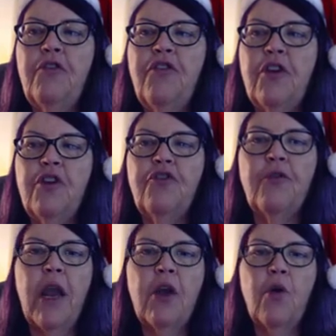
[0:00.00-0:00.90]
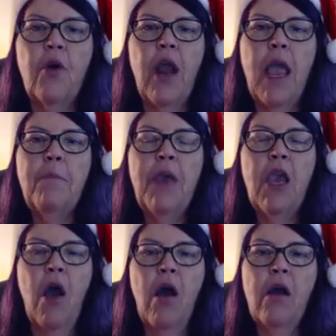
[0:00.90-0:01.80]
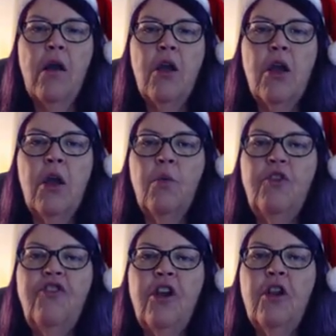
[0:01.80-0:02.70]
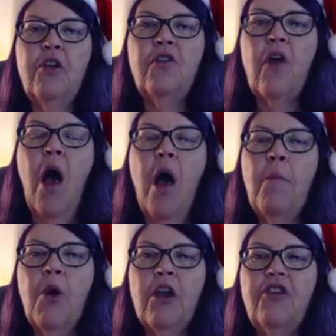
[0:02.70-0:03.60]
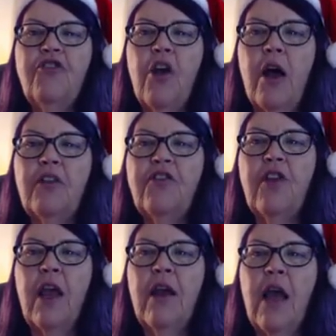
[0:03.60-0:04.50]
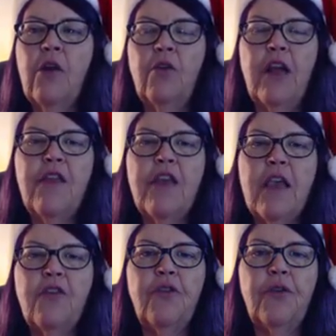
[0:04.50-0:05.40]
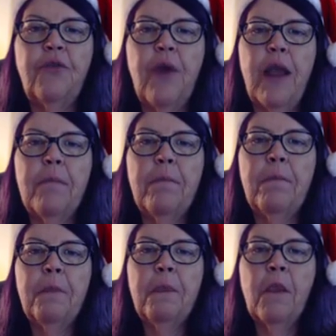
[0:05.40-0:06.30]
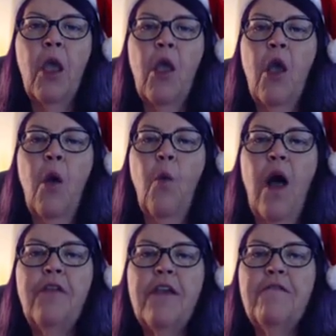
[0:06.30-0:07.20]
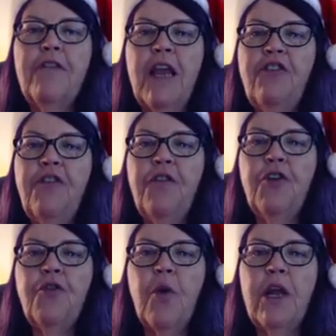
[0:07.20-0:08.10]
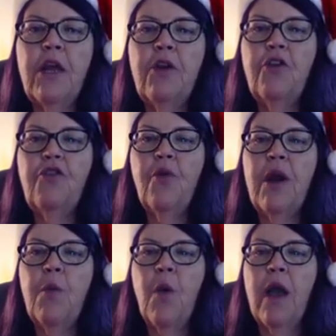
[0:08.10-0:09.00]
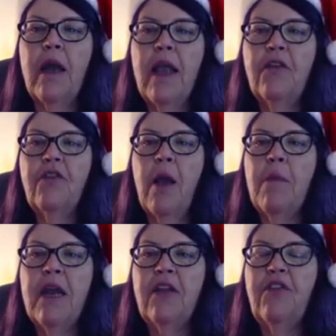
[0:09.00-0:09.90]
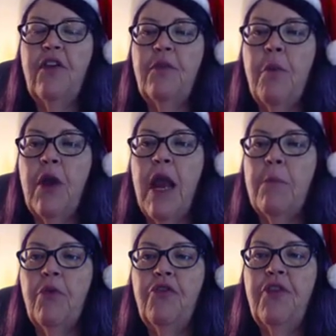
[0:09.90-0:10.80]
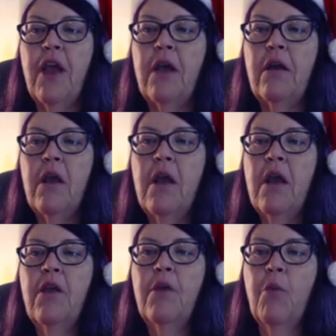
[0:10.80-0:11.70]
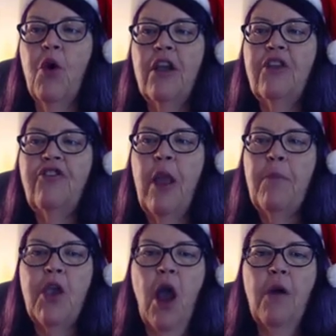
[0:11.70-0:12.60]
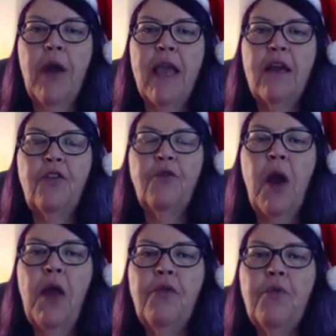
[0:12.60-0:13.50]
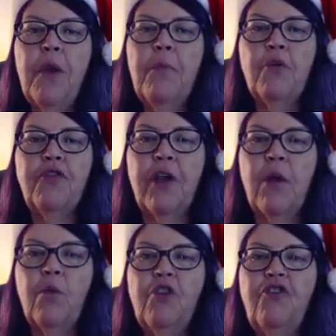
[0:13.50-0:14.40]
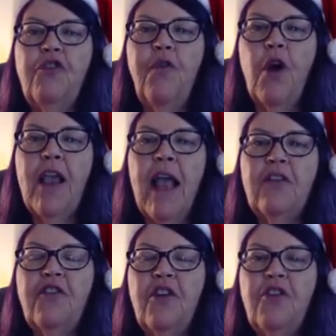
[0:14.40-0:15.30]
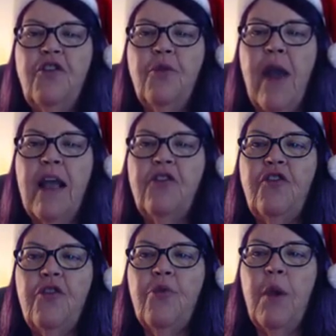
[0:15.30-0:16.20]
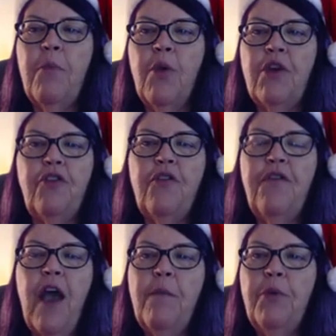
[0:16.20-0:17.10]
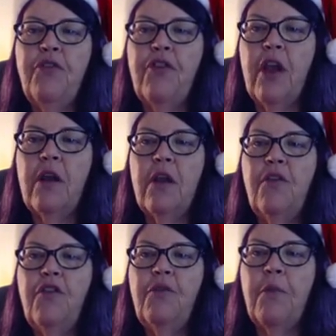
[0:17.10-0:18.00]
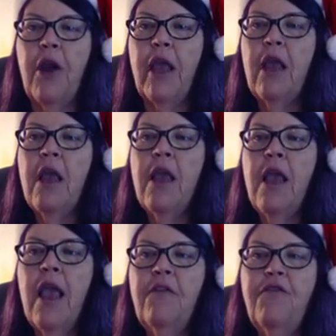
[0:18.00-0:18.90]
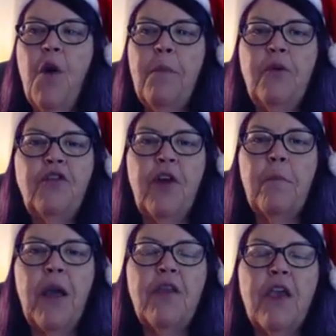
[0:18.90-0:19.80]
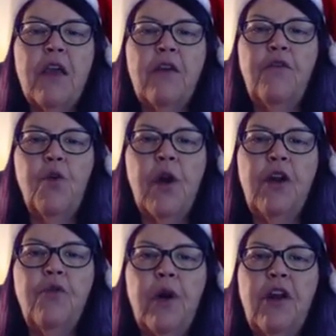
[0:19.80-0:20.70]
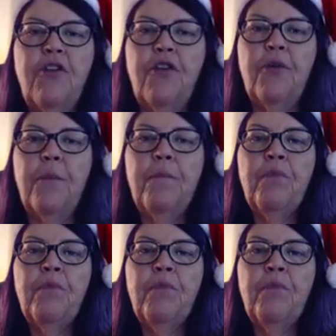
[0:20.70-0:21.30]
percentage rate, or APR, which includes all mortgage costs and not only the interest rate. While the inflation for 2021 has come in at 6.8%, the mortgage APR rate is around 3%, which is forecasted to rise to 3.25% in the spring and 4% by the end of 2022.